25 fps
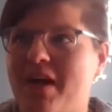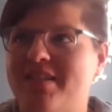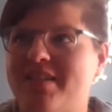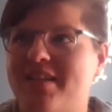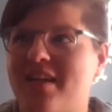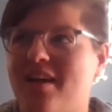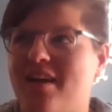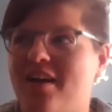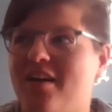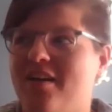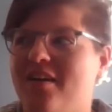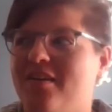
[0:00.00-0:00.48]

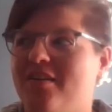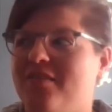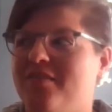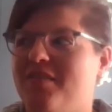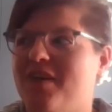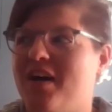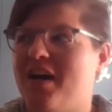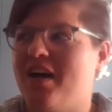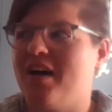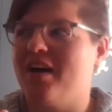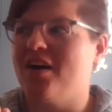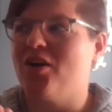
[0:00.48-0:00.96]
early
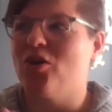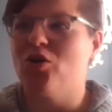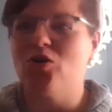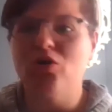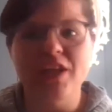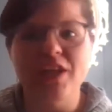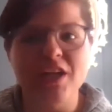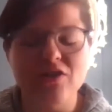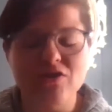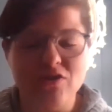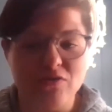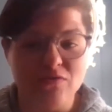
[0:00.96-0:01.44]

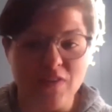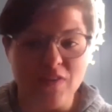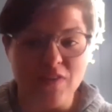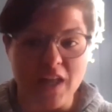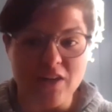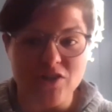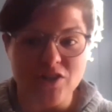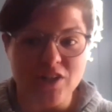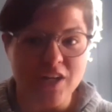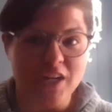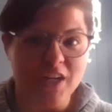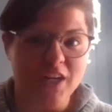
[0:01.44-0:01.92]
intervention
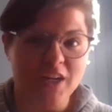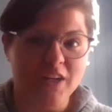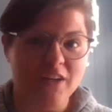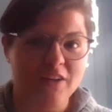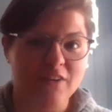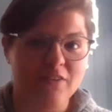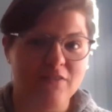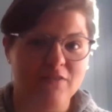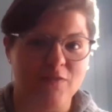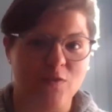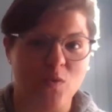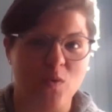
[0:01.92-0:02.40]

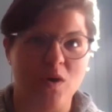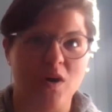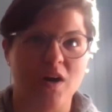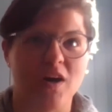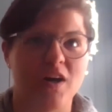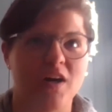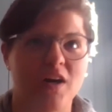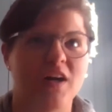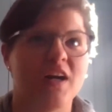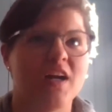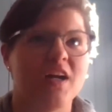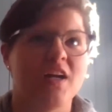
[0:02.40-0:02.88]
for
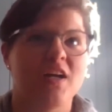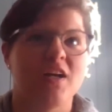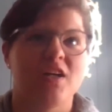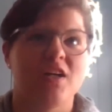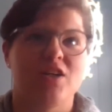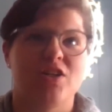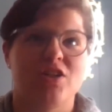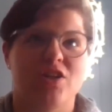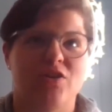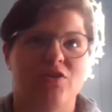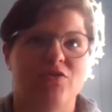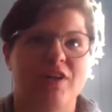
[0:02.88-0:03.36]

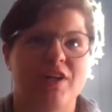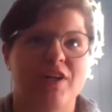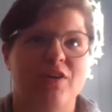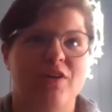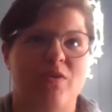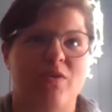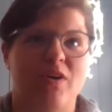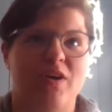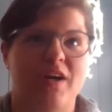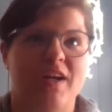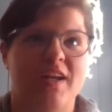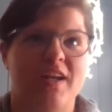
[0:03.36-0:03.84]
children or
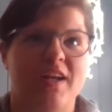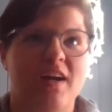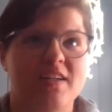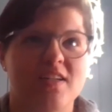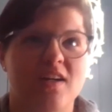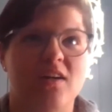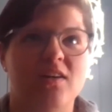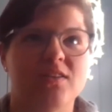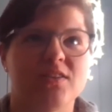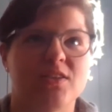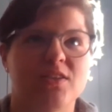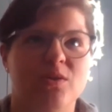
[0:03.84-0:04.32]
young
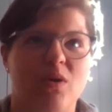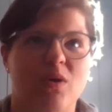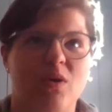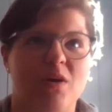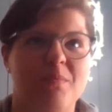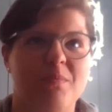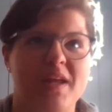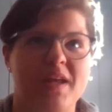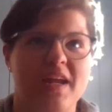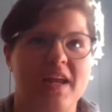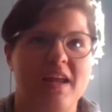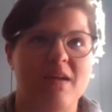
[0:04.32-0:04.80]
adults who
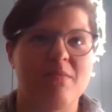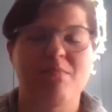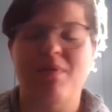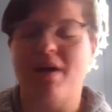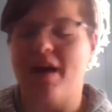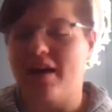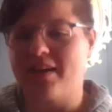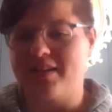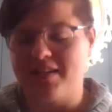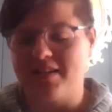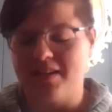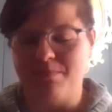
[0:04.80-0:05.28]
are being
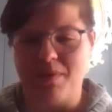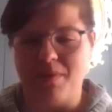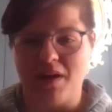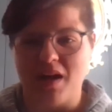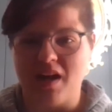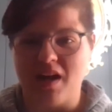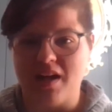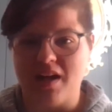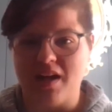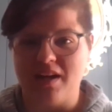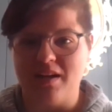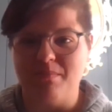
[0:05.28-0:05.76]
impacted
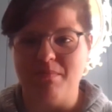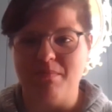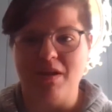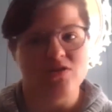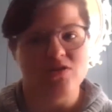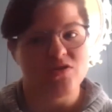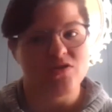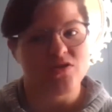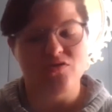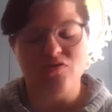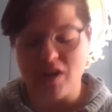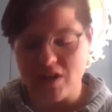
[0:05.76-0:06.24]
by
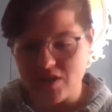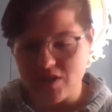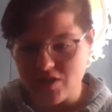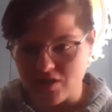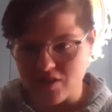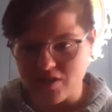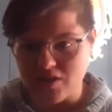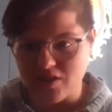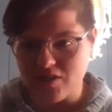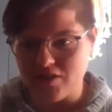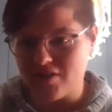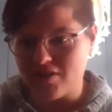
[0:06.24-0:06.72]
major
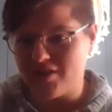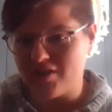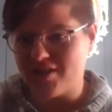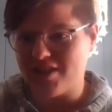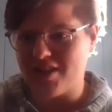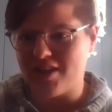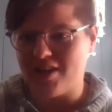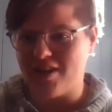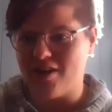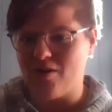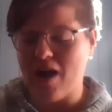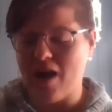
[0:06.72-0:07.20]

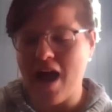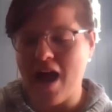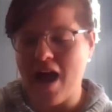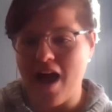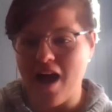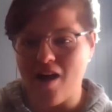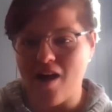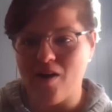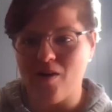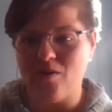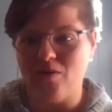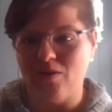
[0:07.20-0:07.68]
stressors,
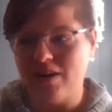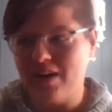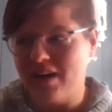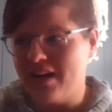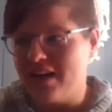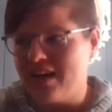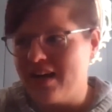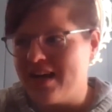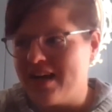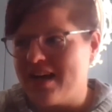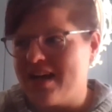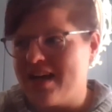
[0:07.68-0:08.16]
how
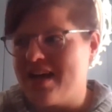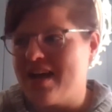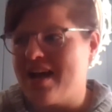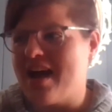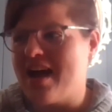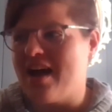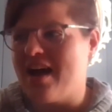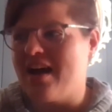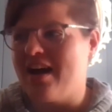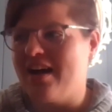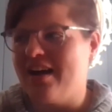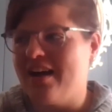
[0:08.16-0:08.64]

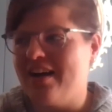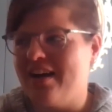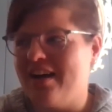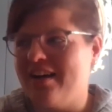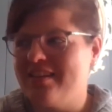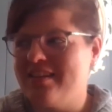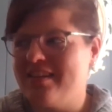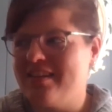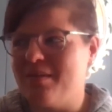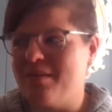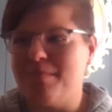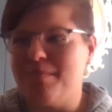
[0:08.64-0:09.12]

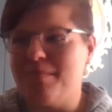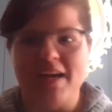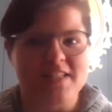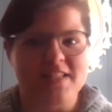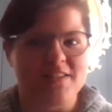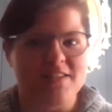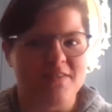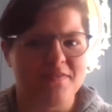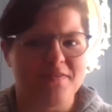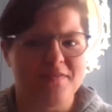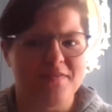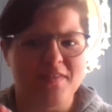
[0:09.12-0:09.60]
the
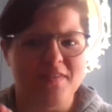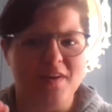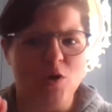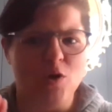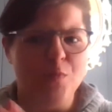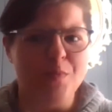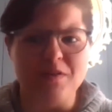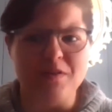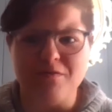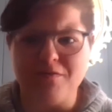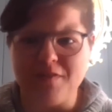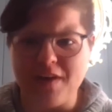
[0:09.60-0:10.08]
impacts of
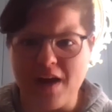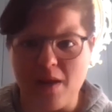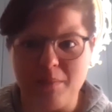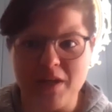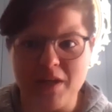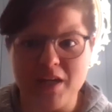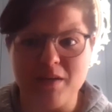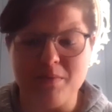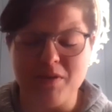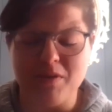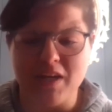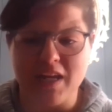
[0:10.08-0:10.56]
open
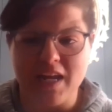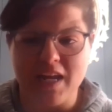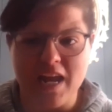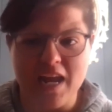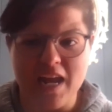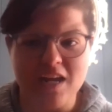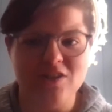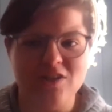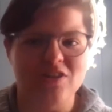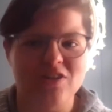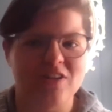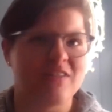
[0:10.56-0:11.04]
family
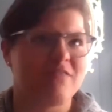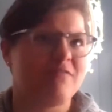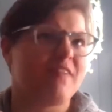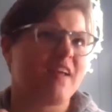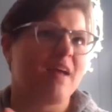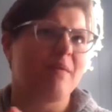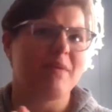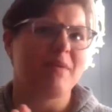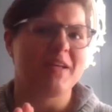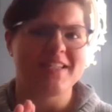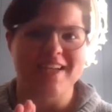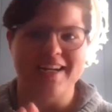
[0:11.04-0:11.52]
communication,
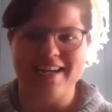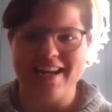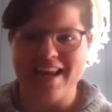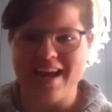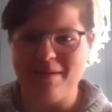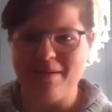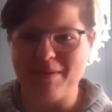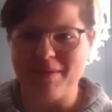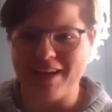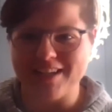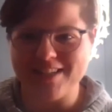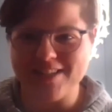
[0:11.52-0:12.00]
family
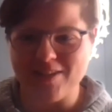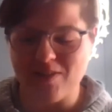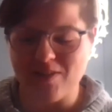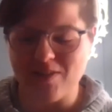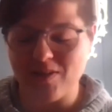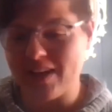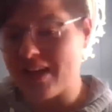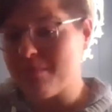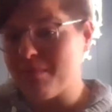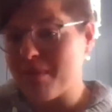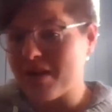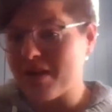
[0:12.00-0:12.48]
dynamics.
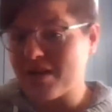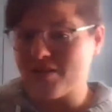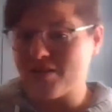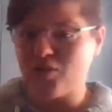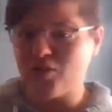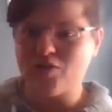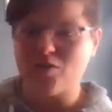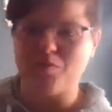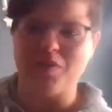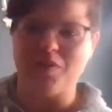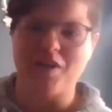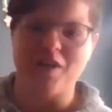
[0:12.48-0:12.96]
So in my
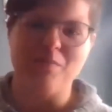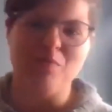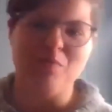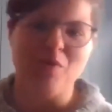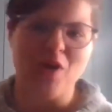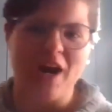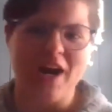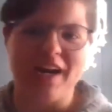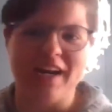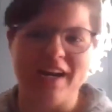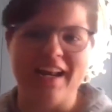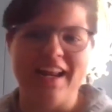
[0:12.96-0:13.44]
social worky
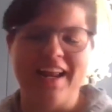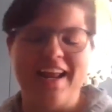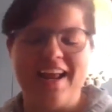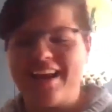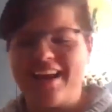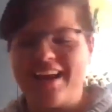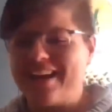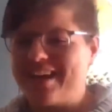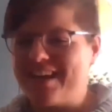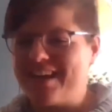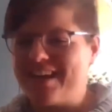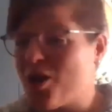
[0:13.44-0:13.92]
brain,
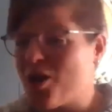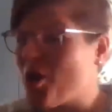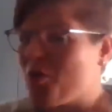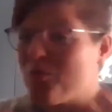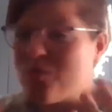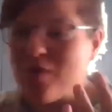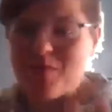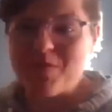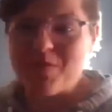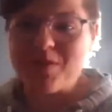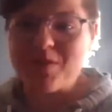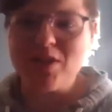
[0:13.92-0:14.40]
and
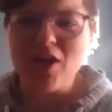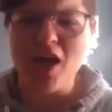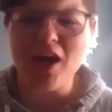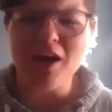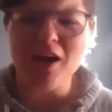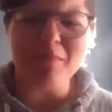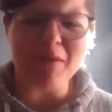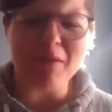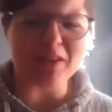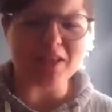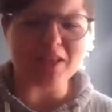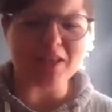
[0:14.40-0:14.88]
we've been talking
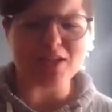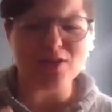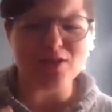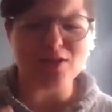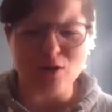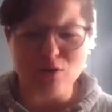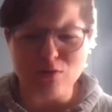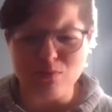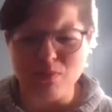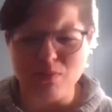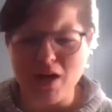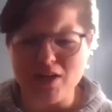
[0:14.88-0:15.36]
about this
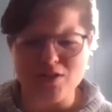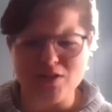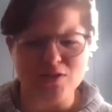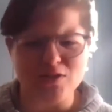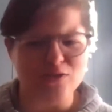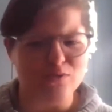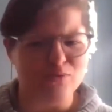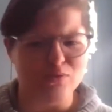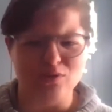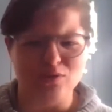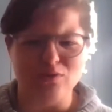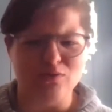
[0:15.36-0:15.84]
so much
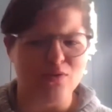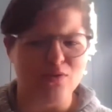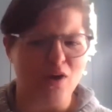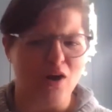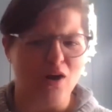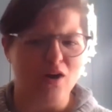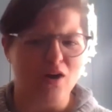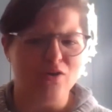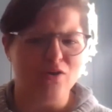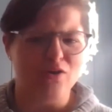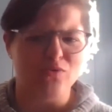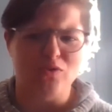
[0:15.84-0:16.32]
through
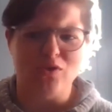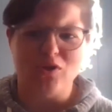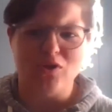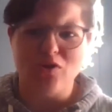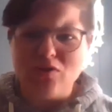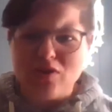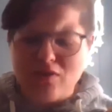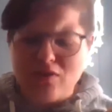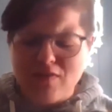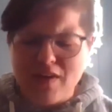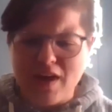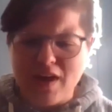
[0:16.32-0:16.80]

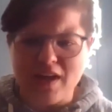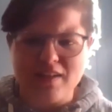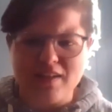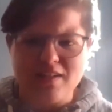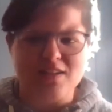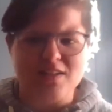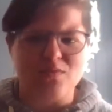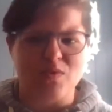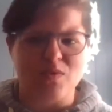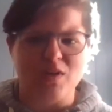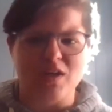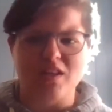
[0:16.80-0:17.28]
youth
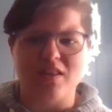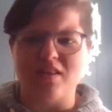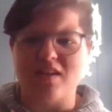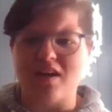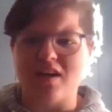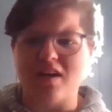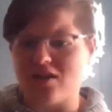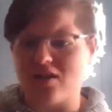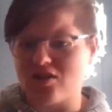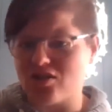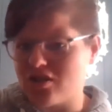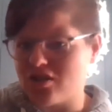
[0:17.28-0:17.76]
events with
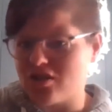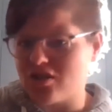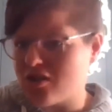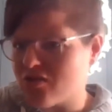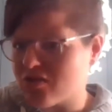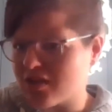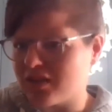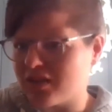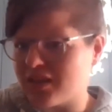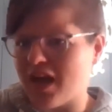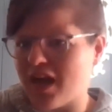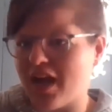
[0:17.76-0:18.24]
the National
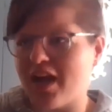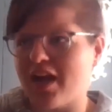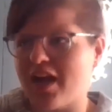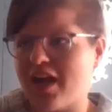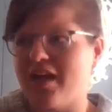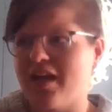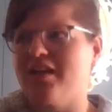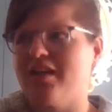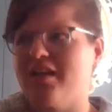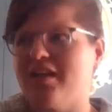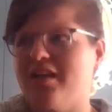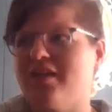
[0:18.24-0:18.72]
Youth
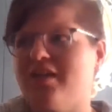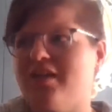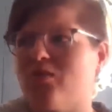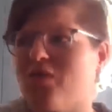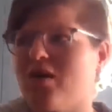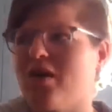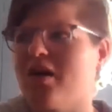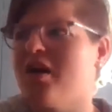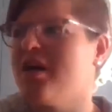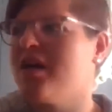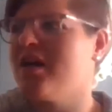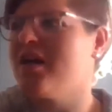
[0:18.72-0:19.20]
Alliance
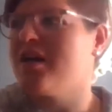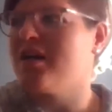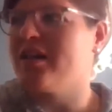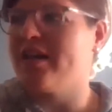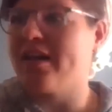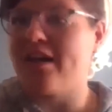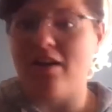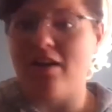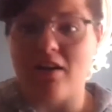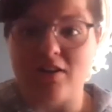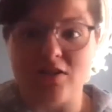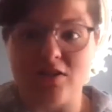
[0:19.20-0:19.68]
or
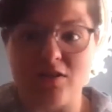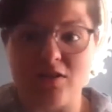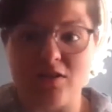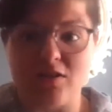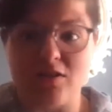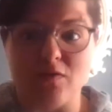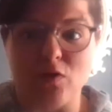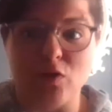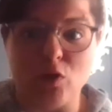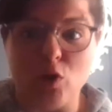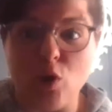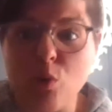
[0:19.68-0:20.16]
our sort
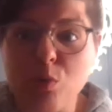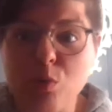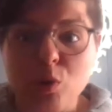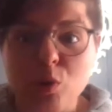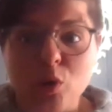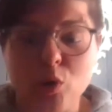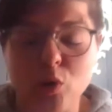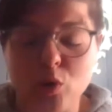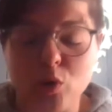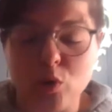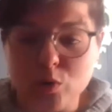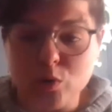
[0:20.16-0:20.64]
of
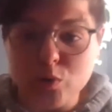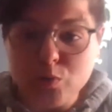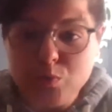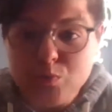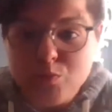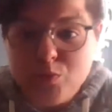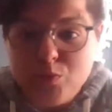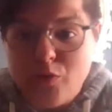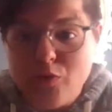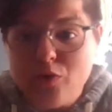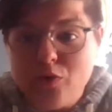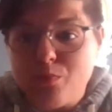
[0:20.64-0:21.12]
global
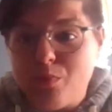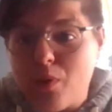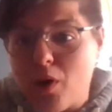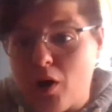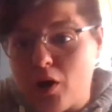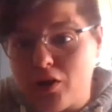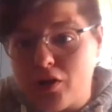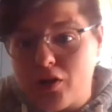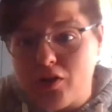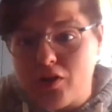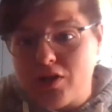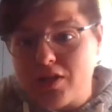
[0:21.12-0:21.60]
youth
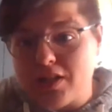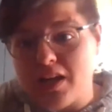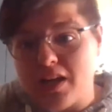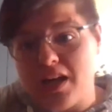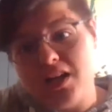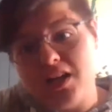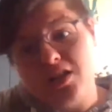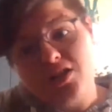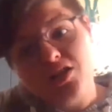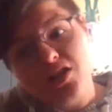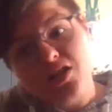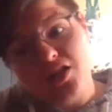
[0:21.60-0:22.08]
partners in
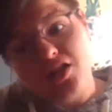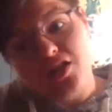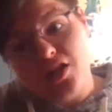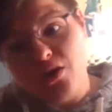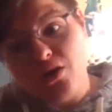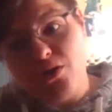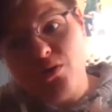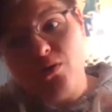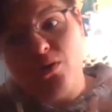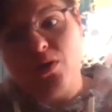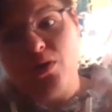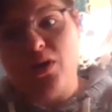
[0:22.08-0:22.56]
HDO
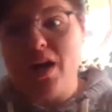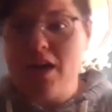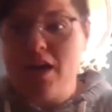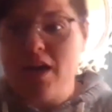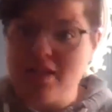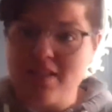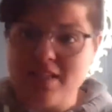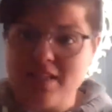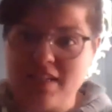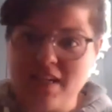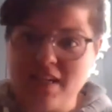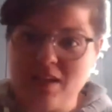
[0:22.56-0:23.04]
or
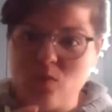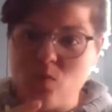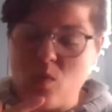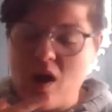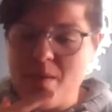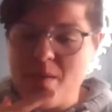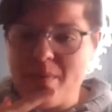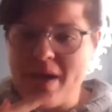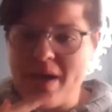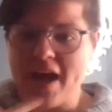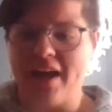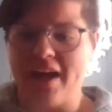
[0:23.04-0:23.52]
HSC and
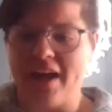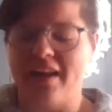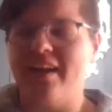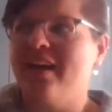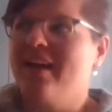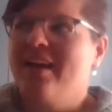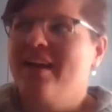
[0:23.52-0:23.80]
YPAD,